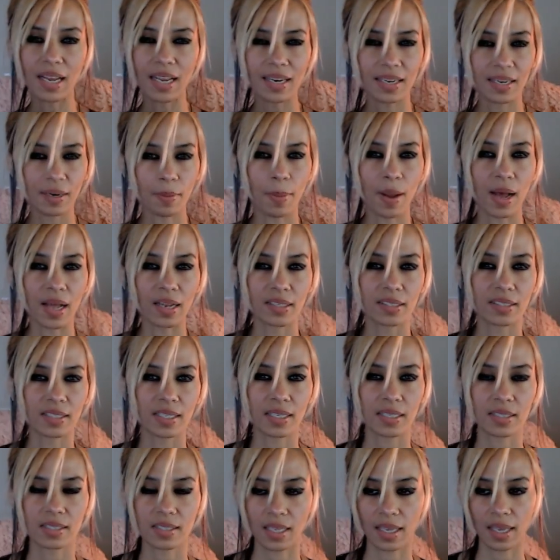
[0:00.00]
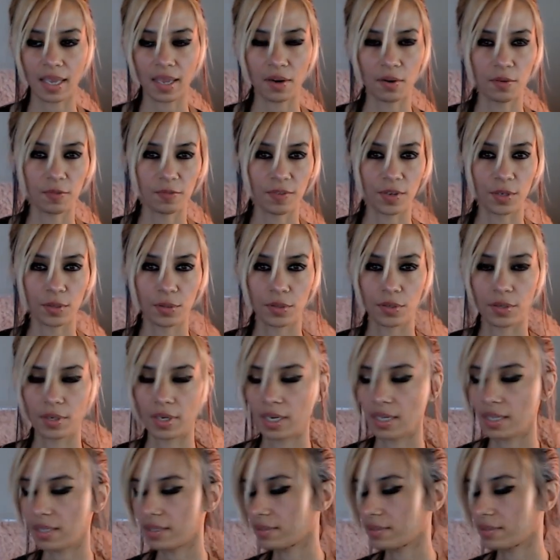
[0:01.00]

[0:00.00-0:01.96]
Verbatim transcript: into politics, like I don't vote or anything.